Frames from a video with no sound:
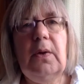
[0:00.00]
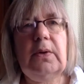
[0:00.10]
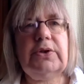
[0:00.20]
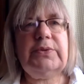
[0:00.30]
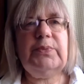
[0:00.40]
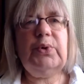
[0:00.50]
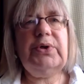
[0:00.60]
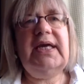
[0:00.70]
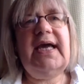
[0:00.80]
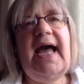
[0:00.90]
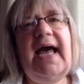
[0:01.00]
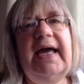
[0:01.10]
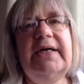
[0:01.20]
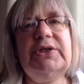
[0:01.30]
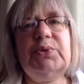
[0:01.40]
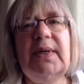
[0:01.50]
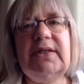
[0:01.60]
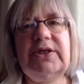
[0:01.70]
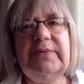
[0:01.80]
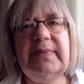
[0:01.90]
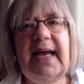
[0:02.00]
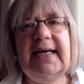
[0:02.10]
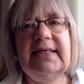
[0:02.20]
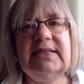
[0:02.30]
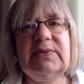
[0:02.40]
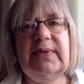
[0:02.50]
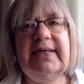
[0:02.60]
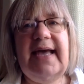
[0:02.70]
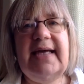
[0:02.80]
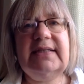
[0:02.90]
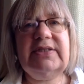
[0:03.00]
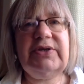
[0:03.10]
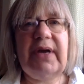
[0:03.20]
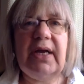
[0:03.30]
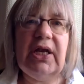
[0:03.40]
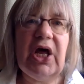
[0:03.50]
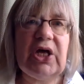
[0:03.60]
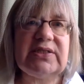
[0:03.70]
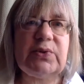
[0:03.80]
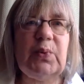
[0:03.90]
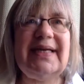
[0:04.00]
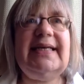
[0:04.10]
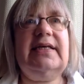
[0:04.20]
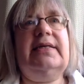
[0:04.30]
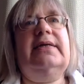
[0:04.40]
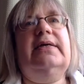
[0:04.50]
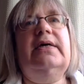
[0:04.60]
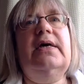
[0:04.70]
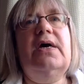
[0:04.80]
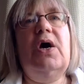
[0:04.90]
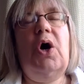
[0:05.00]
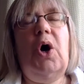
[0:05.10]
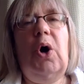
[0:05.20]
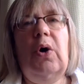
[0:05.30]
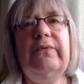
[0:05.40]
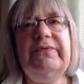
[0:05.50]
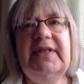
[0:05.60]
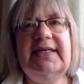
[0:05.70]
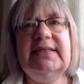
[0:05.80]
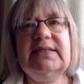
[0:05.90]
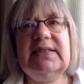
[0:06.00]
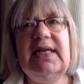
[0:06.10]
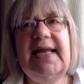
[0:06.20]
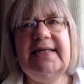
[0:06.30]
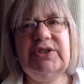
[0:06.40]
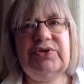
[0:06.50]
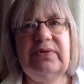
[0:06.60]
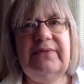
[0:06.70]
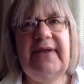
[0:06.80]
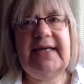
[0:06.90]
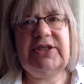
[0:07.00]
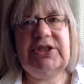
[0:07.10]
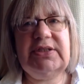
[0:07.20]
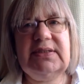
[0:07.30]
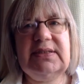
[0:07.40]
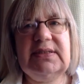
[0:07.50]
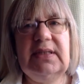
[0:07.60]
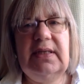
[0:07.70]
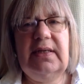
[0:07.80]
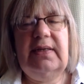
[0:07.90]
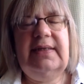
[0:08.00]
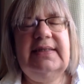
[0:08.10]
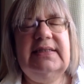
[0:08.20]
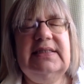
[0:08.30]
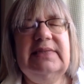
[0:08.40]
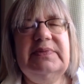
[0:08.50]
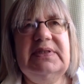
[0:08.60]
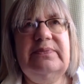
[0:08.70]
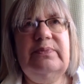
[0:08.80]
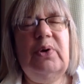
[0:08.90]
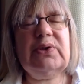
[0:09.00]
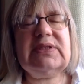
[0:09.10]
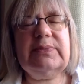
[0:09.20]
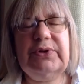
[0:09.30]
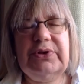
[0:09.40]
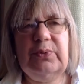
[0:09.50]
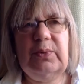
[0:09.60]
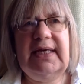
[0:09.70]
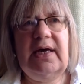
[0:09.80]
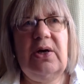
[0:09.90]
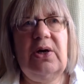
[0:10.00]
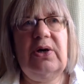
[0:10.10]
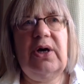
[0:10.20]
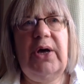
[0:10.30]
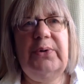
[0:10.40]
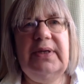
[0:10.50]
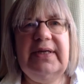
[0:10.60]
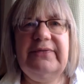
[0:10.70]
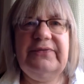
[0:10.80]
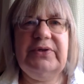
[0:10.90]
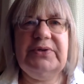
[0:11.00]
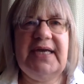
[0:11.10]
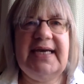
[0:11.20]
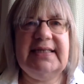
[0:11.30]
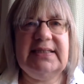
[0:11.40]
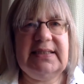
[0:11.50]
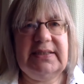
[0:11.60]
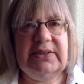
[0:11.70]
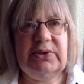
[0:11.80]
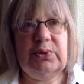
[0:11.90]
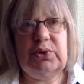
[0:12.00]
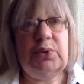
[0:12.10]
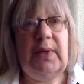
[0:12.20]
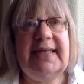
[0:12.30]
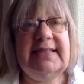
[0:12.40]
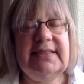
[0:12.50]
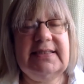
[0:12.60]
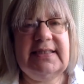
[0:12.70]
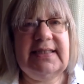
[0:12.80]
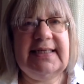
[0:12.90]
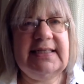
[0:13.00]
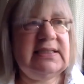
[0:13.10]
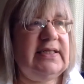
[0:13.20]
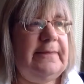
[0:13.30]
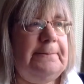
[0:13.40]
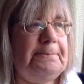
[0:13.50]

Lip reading: Well, good morning and welcome as we enter our last week of these Lent reflections. It seems impossible that we are only a few days and to wait until Easter.